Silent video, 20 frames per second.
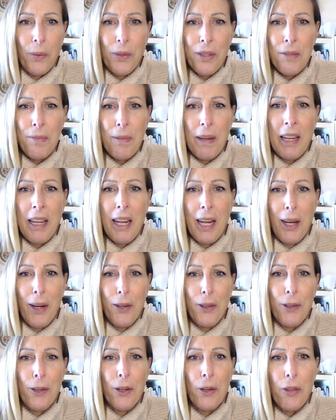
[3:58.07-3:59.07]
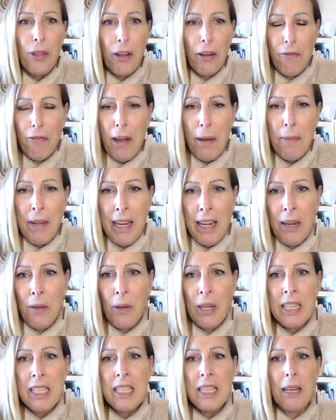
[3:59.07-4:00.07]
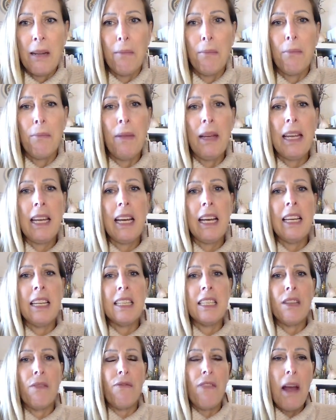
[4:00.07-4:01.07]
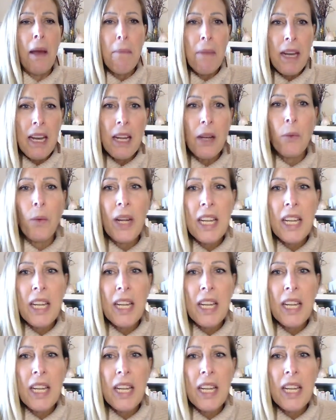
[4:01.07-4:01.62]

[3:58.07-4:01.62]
speaking your truth and feminine wisdom, because feminine